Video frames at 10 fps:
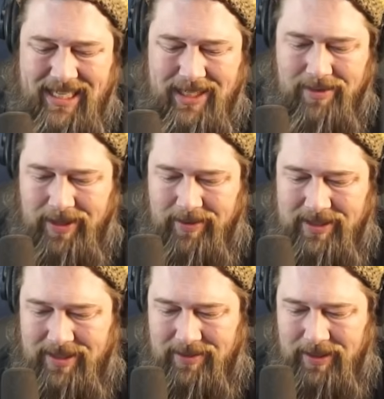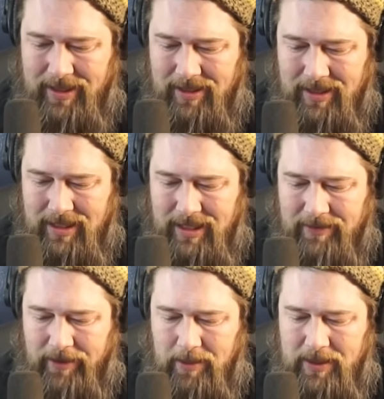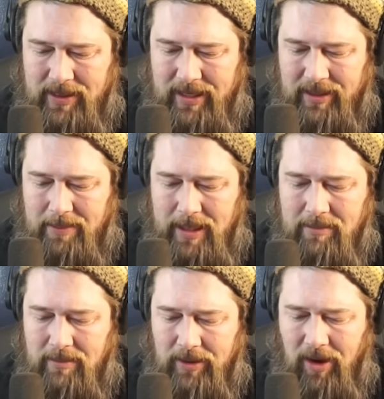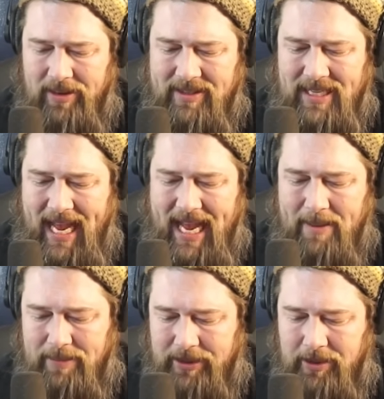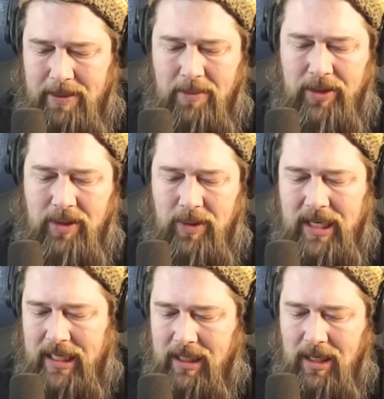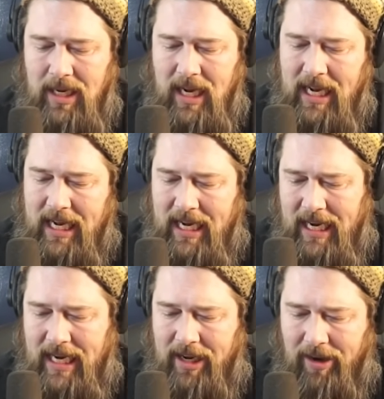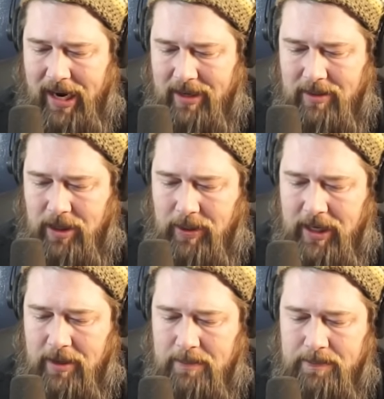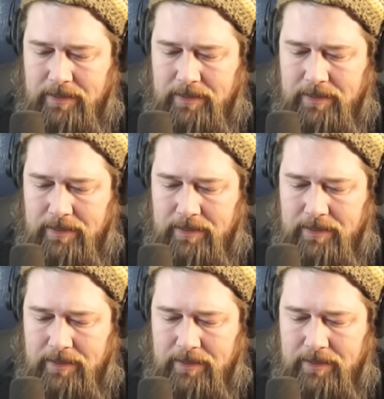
Wait, what's this one? Photo most likely to bring... They're all the same. They should be more than one. All right, here we go.